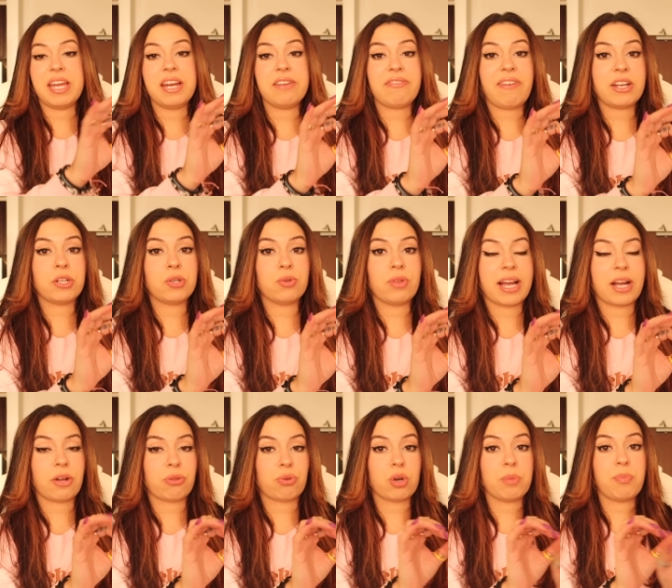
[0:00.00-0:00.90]
But then if I do
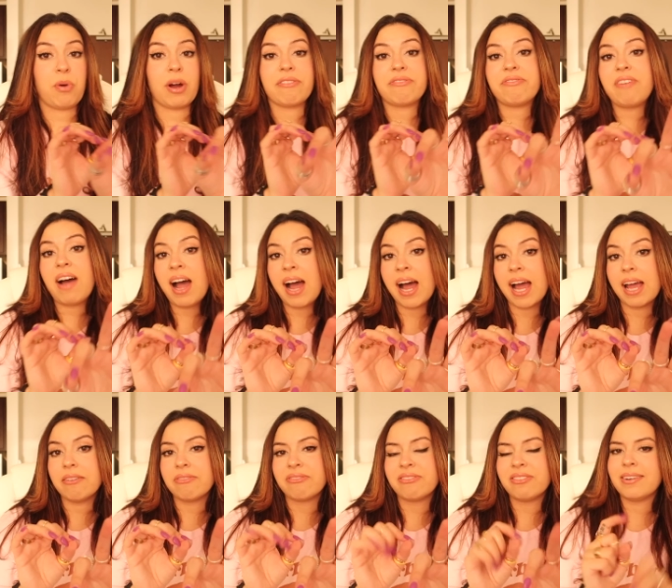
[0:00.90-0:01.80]
like a
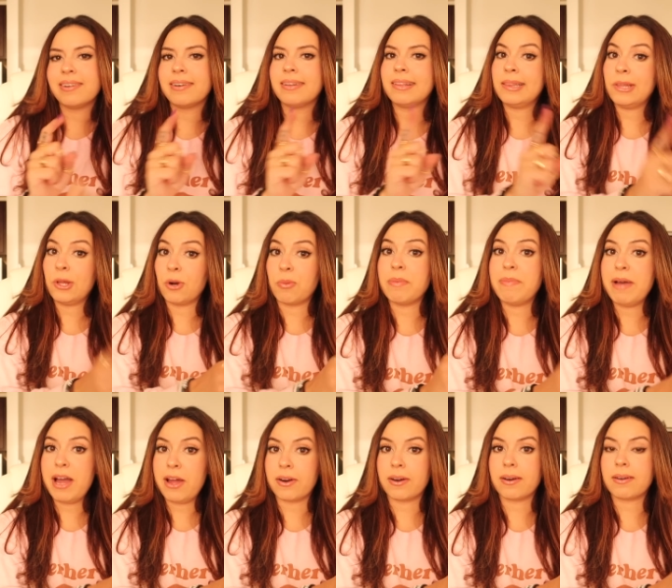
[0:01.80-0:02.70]
3.5, a little bit
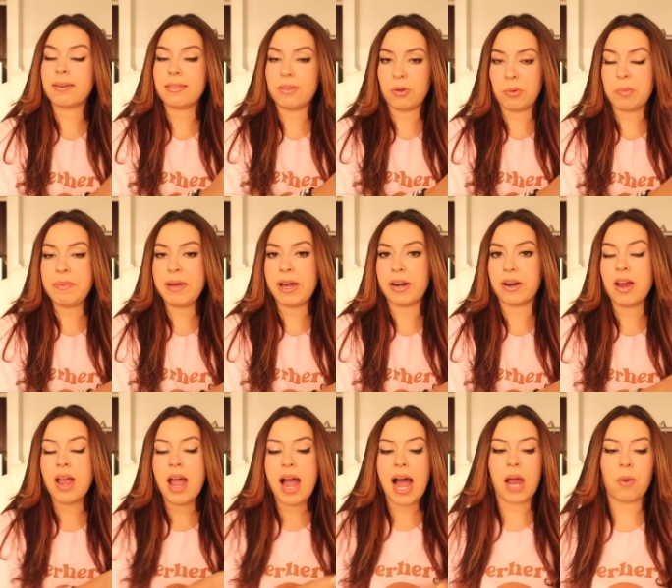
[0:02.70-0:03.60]
better, a little bit
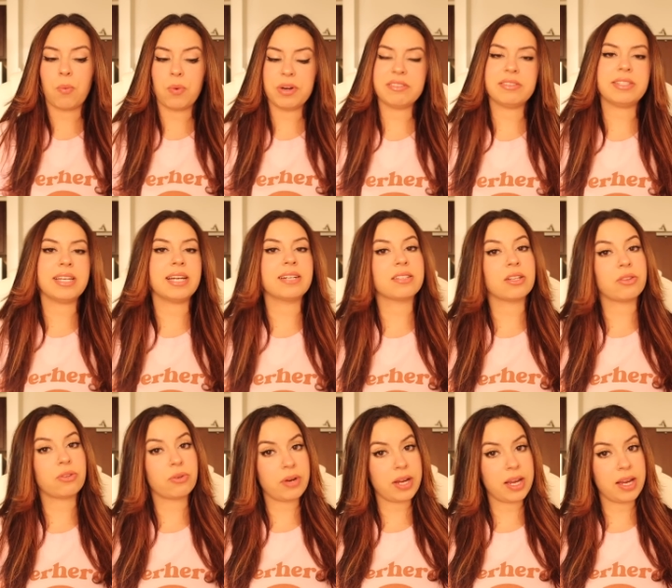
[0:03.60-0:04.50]
better. I wouldn't say it's
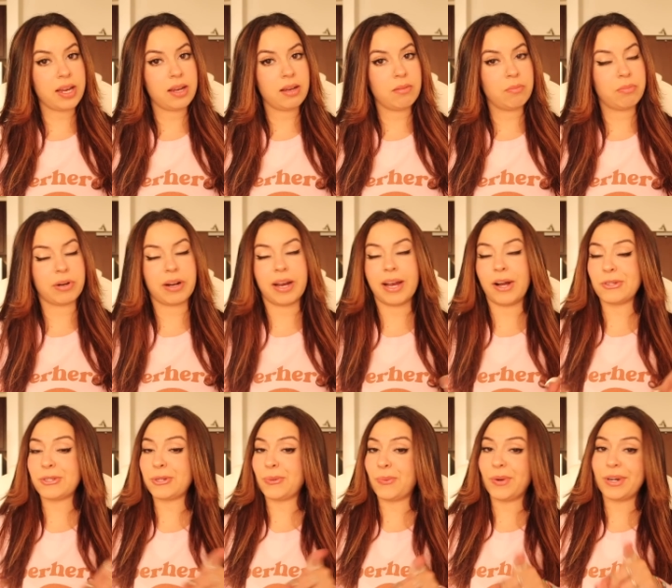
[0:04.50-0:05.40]
a three, but I
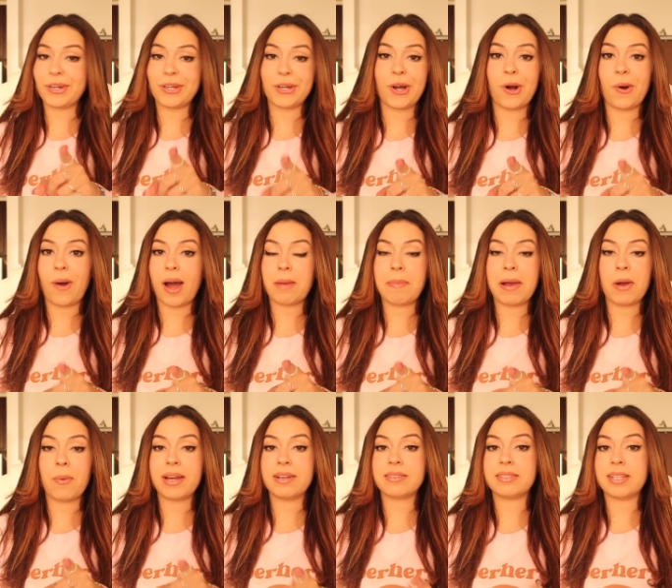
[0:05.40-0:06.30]
also wouldn't go out of
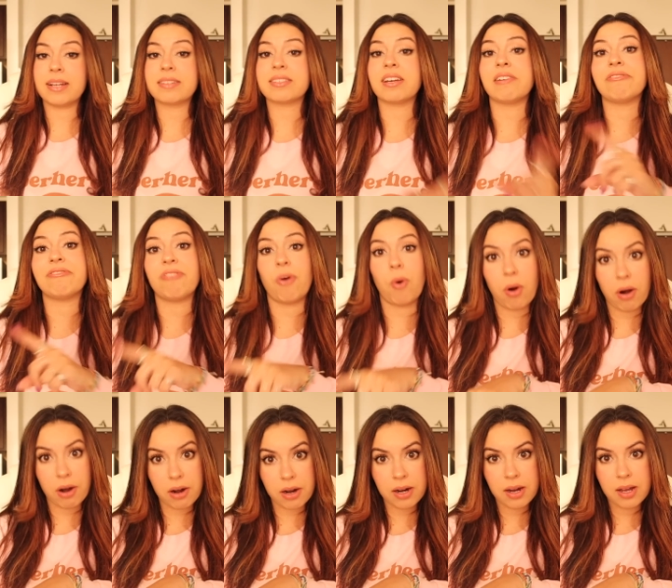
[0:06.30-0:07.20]
my way to say it's a
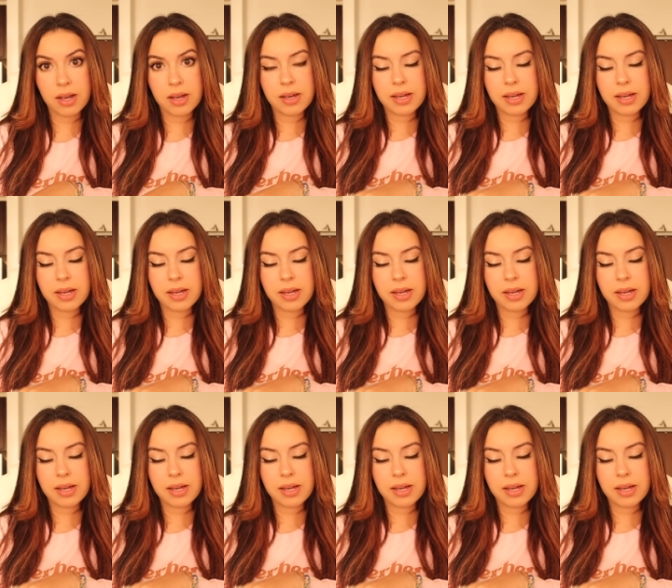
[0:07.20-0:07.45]
four.